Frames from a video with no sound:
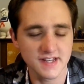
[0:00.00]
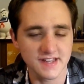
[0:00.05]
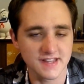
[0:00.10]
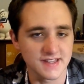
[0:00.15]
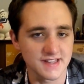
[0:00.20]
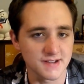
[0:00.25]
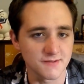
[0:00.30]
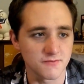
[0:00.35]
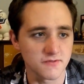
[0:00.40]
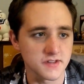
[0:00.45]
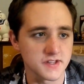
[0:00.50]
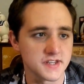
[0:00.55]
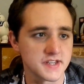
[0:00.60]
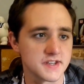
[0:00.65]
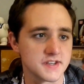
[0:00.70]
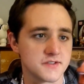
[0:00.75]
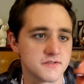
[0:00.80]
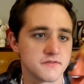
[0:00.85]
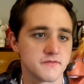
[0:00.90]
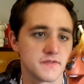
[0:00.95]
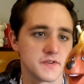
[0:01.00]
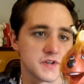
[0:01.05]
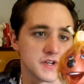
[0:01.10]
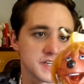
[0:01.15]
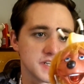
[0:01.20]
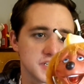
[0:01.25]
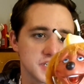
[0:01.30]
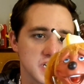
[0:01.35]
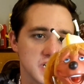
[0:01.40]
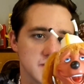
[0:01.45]
they really didn't do a very
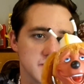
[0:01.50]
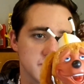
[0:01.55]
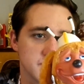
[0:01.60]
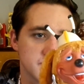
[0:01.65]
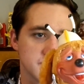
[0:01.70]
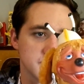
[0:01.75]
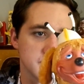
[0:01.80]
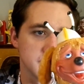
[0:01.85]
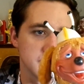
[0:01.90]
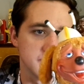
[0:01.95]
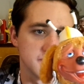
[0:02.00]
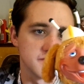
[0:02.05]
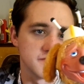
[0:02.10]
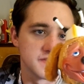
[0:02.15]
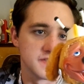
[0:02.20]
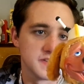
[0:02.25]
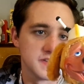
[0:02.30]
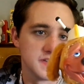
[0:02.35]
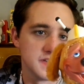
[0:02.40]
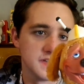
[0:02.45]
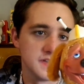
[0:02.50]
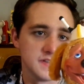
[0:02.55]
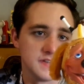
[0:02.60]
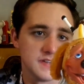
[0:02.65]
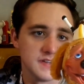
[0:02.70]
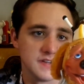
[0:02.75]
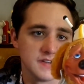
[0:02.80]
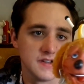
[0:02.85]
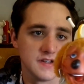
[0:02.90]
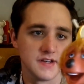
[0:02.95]
good job of, you know,
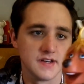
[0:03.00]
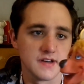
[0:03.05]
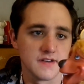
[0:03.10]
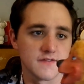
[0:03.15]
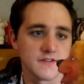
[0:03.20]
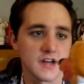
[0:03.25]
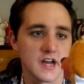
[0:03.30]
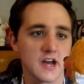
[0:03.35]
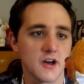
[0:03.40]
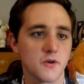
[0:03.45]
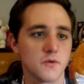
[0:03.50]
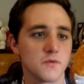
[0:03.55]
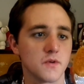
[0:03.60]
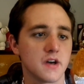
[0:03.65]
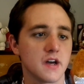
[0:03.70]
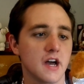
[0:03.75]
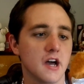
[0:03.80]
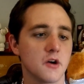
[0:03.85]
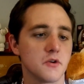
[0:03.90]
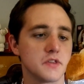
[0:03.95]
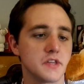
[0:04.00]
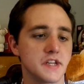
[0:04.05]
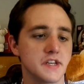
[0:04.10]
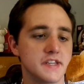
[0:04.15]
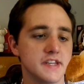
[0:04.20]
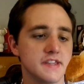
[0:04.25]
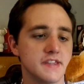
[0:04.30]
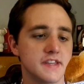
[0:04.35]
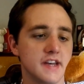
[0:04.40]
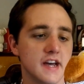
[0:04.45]
how they
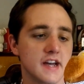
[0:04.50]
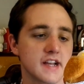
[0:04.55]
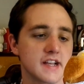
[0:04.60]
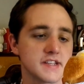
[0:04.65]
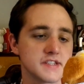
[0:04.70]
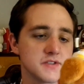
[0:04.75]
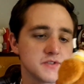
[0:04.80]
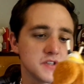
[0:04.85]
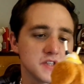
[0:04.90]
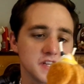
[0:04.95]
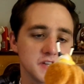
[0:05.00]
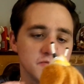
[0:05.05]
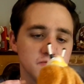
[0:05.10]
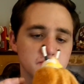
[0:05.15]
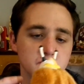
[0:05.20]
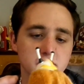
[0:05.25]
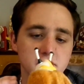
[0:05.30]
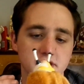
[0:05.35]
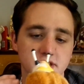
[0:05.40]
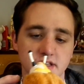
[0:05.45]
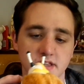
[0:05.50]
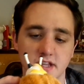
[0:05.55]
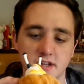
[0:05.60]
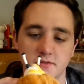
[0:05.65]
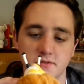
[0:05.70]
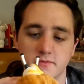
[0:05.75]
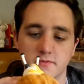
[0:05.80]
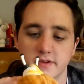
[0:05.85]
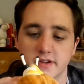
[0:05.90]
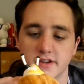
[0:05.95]
did that, because there's like really like
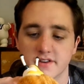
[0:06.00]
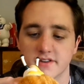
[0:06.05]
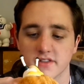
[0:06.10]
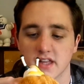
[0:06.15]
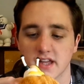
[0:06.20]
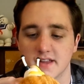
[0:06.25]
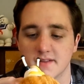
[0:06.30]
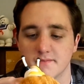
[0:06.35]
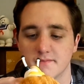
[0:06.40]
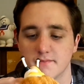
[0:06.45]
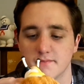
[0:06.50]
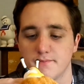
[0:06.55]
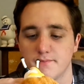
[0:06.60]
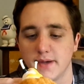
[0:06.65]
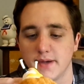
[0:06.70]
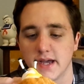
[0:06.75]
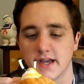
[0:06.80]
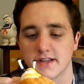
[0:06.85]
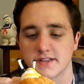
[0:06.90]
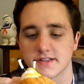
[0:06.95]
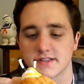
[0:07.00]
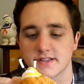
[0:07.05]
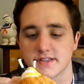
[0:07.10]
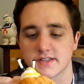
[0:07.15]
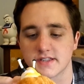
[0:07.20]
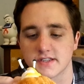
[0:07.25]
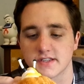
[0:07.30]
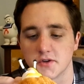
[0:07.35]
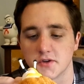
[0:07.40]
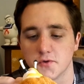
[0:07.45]
weird like
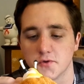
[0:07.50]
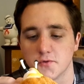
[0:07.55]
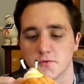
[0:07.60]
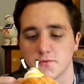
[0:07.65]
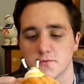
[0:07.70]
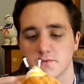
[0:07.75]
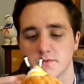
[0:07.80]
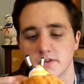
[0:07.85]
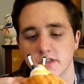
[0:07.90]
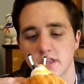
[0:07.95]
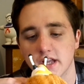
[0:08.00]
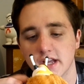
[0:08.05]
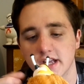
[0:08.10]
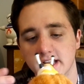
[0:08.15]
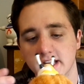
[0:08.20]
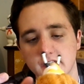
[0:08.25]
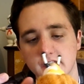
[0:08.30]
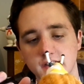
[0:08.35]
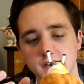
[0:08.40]
sewn, like